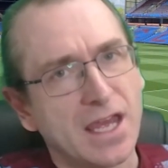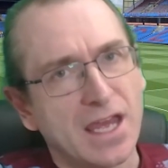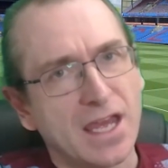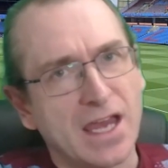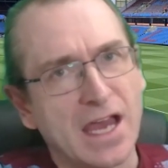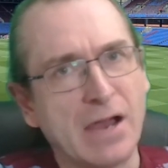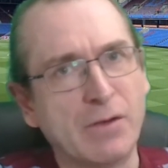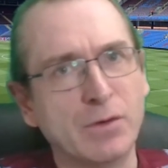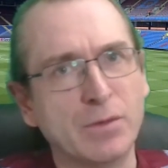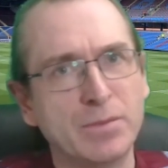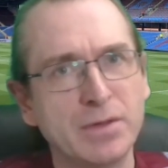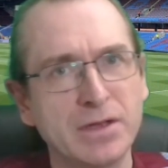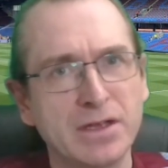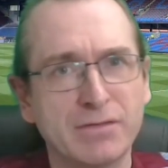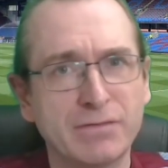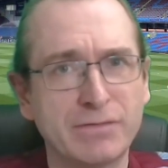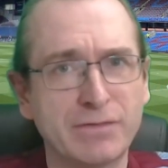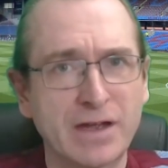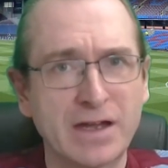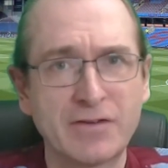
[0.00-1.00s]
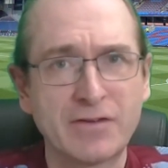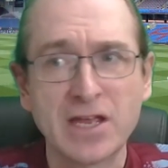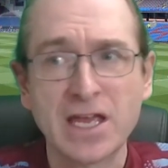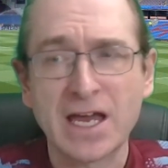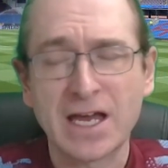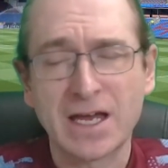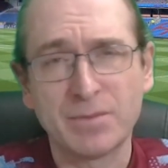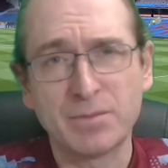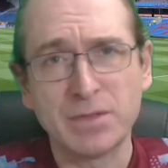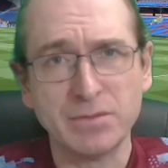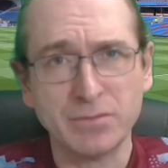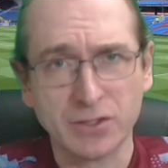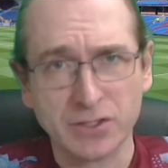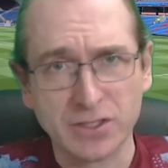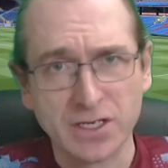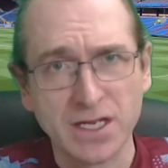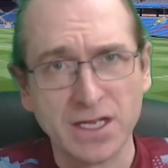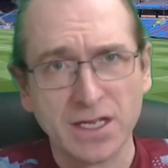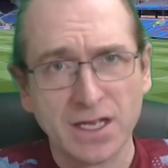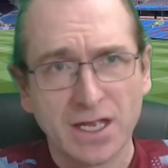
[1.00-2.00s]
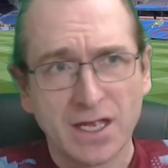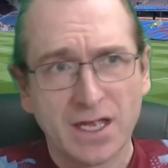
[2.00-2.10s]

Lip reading: I would be a very happy bunny,